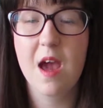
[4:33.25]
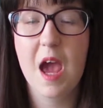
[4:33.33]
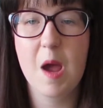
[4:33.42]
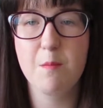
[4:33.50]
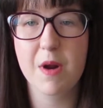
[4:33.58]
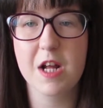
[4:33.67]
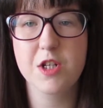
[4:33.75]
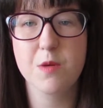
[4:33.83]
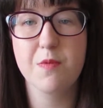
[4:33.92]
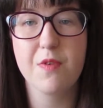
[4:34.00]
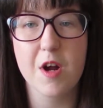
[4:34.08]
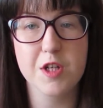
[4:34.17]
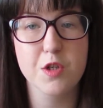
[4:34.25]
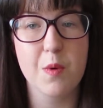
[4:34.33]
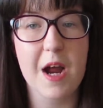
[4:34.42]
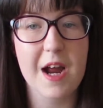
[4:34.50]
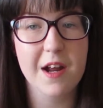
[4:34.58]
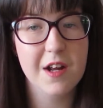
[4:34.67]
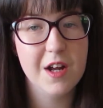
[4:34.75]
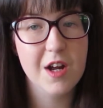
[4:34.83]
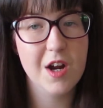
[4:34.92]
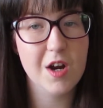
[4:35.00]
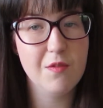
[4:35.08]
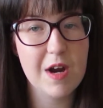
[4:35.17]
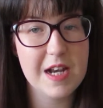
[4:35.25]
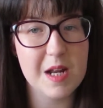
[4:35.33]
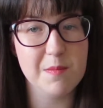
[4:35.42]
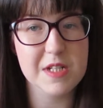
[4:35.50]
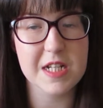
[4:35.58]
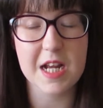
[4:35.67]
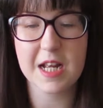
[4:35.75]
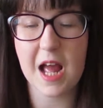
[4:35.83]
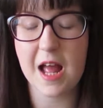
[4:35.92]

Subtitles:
but I do prefer to wear a red lipstick,